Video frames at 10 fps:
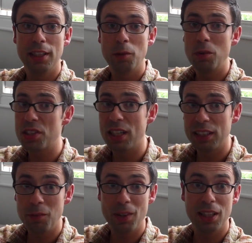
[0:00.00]
We're
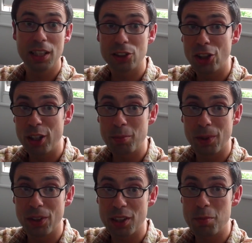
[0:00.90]
starting with electronic
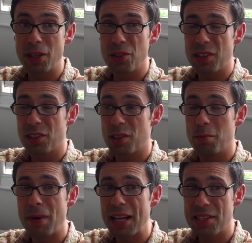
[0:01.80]
products because there's a
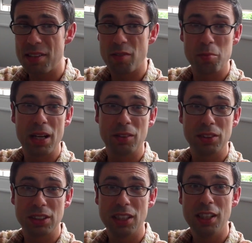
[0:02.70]
massive
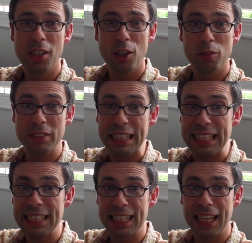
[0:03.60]
amount of
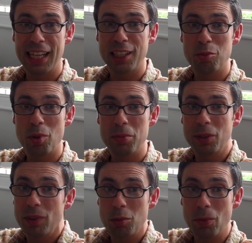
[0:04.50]
need, and at the
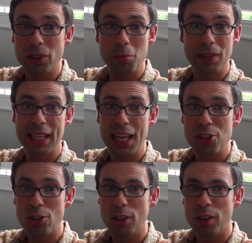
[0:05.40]
moment with the
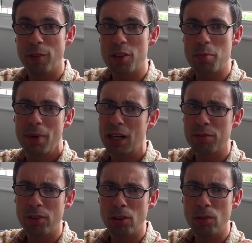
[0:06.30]
multiplication of
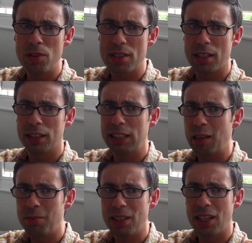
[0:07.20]
smartphones,
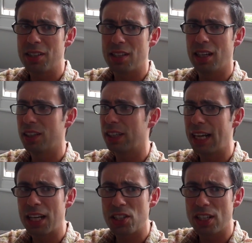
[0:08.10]
tablets and other
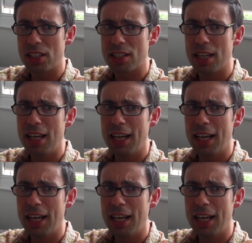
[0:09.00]
gadgets,